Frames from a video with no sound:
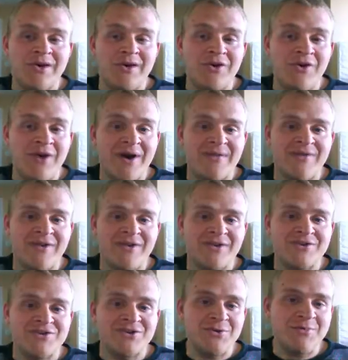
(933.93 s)
go out there
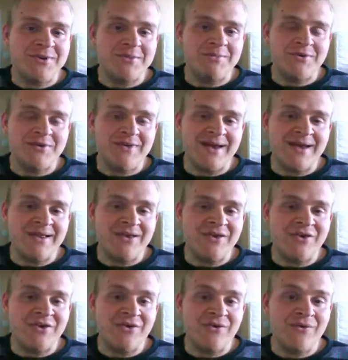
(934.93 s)
and show people that
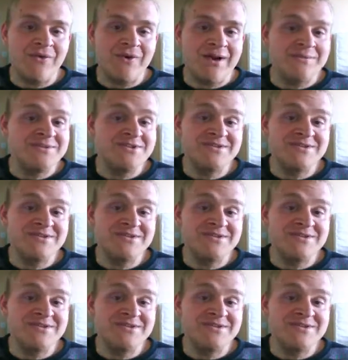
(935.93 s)
I'm